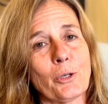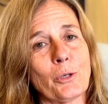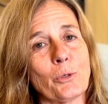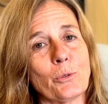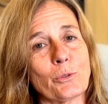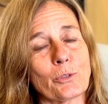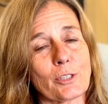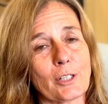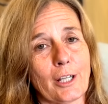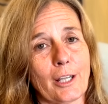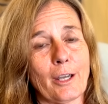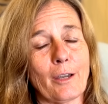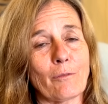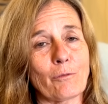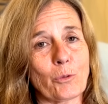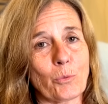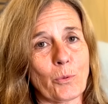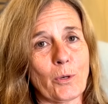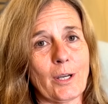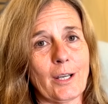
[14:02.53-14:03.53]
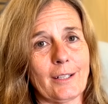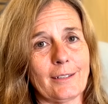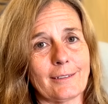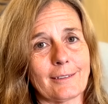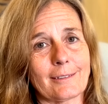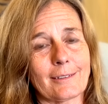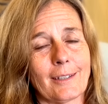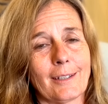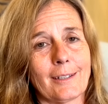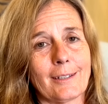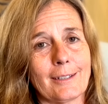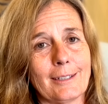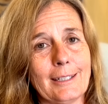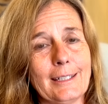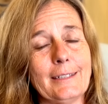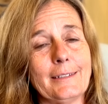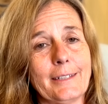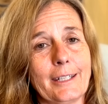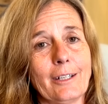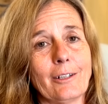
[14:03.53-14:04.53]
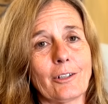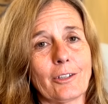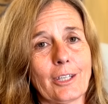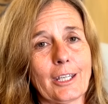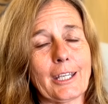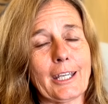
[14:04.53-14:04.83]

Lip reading: whose loved ones need care they